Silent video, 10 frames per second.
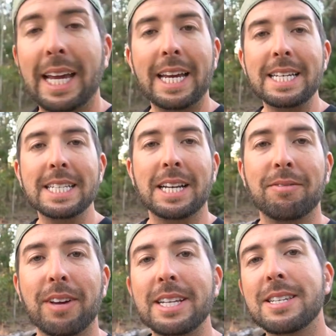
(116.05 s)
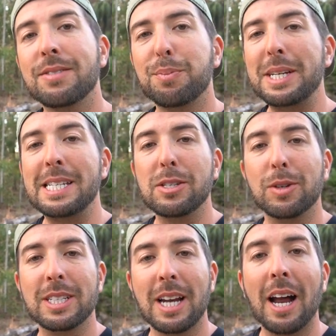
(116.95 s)
is an invasive species,
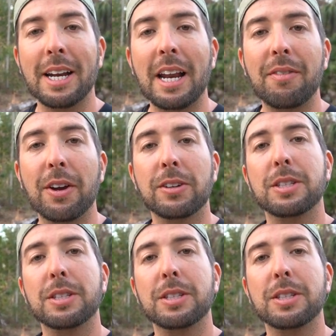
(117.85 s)
so it's not native here,